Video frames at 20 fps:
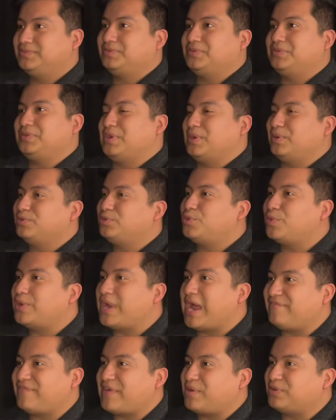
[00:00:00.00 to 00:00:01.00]
you know,
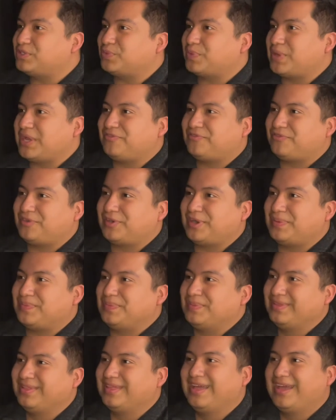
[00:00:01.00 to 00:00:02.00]
2.5 hours away
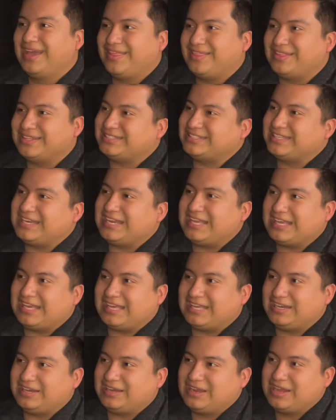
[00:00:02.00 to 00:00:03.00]
from the city,
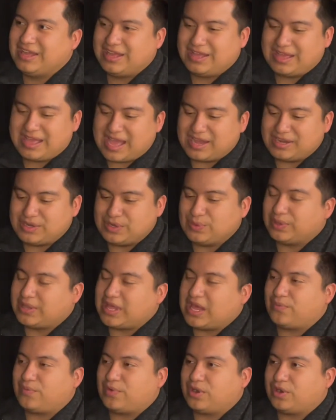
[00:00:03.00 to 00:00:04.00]
and had to do a
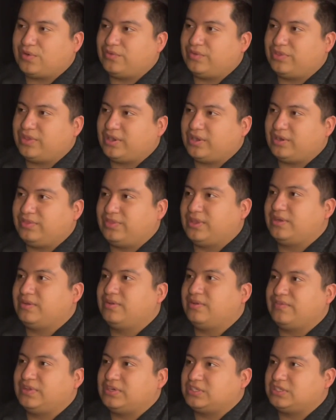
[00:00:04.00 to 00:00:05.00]
lot of work over there, and then
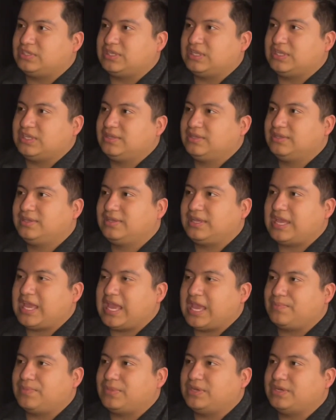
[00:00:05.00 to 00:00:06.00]
eventually
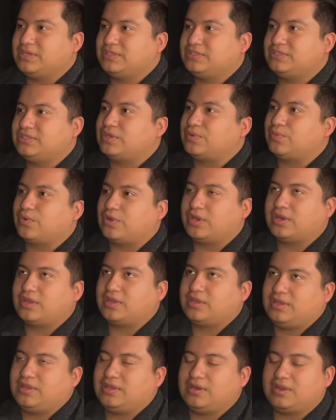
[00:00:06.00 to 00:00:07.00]
came and did work
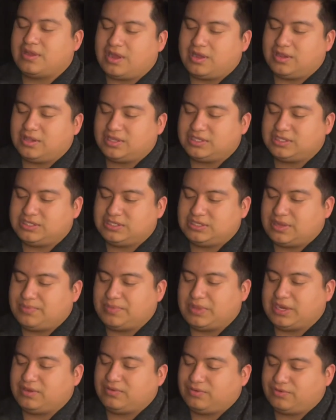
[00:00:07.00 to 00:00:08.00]
in college. I
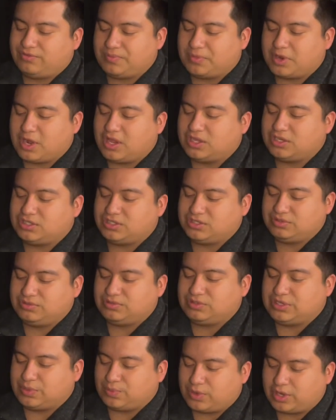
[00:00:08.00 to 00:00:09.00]
mean, from college,
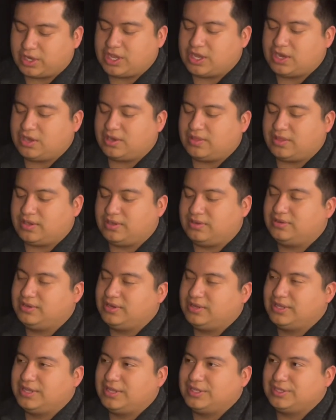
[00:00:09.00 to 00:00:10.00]
did work here, and then
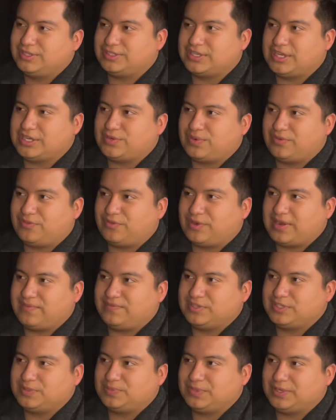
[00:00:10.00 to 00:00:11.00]
decided to run for
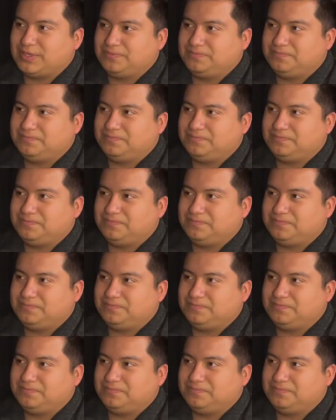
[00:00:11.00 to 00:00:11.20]
office. But